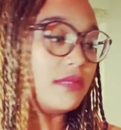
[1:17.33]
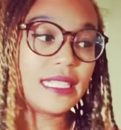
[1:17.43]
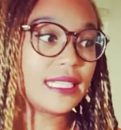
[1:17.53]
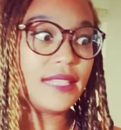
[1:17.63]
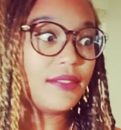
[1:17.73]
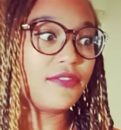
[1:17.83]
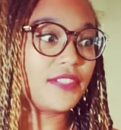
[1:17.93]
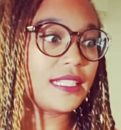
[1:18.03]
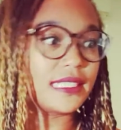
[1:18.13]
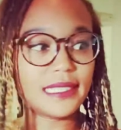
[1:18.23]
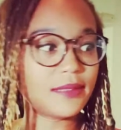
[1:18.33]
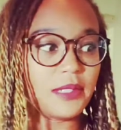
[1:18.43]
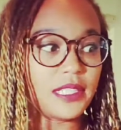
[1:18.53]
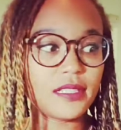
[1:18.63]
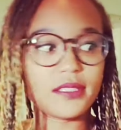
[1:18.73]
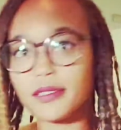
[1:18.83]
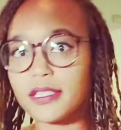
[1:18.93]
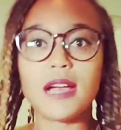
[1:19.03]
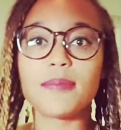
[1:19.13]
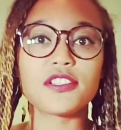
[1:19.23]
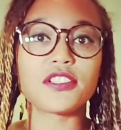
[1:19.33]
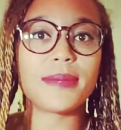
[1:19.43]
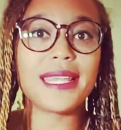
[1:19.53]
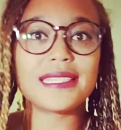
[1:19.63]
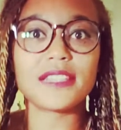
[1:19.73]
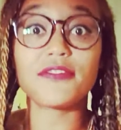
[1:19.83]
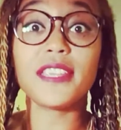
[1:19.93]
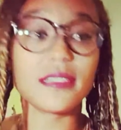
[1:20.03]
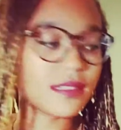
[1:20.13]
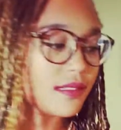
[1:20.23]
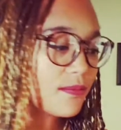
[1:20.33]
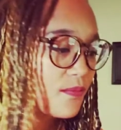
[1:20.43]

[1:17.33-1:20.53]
didn't give a fuck and then went on to accomplish amazing feats.